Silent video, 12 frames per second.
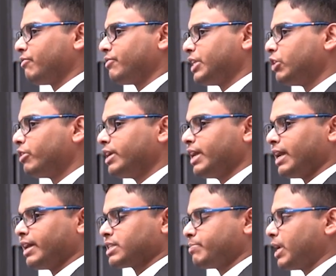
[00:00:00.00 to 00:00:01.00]
theory
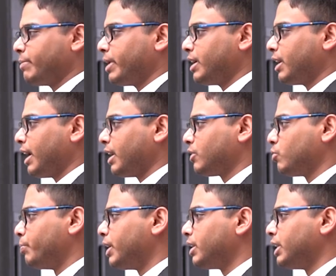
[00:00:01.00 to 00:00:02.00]
and experiment and
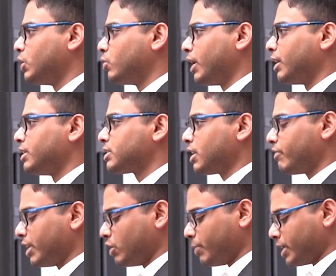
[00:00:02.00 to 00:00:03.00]
to build new and
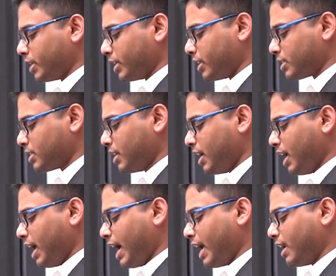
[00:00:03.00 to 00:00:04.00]
discover new materials.
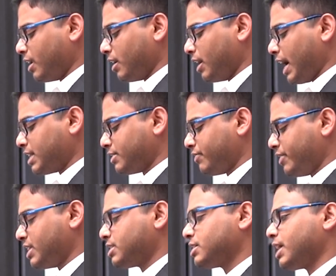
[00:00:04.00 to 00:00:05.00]
And as a
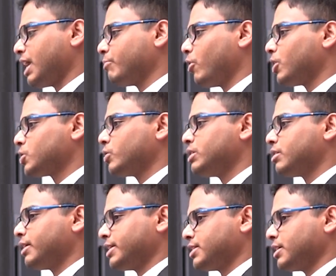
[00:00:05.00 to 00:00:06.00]
physicist, I'm also
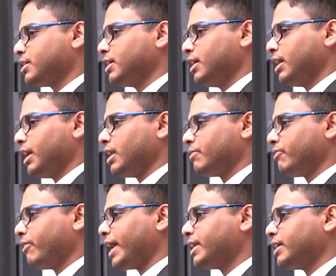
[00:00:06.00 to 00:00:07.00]
interested in
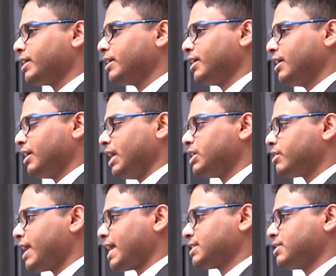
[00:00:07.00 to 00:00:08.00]
finding
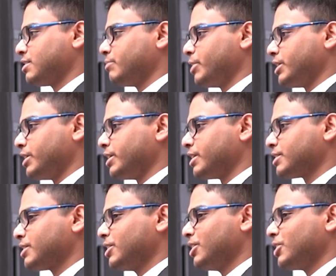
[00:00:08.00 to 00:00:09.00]
interactions in the
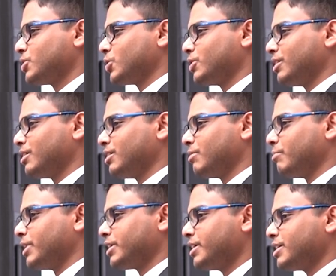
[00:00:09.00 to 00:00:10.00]
materials. So the
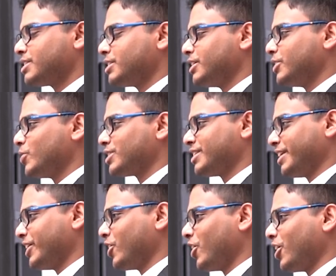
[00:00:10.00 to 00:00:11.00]
materials you are
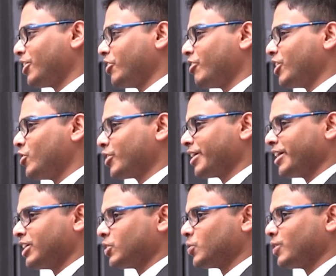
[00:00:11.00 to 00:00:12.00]
sitting on, you are looking
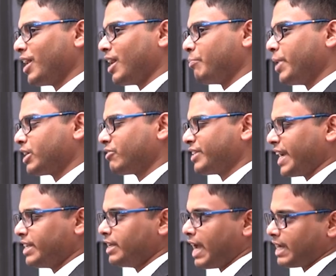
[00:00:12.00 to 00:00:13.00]
into, are made of
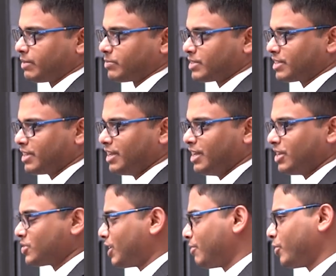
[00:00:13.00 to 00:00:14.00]
tiny atoms.
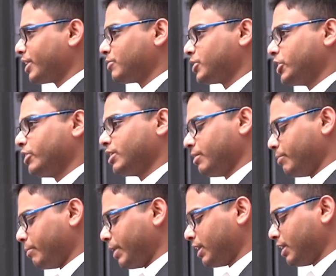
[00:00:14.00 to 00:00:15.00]
So what I'm seeing in the
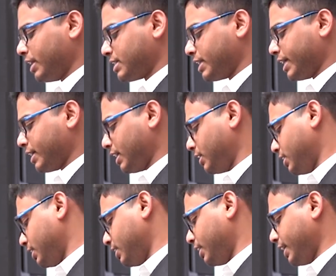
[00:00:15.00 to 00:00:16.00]
middle is like, in
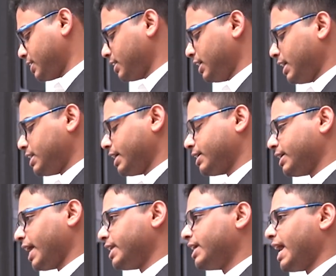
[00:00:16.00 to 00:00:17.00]
the next, is like tiny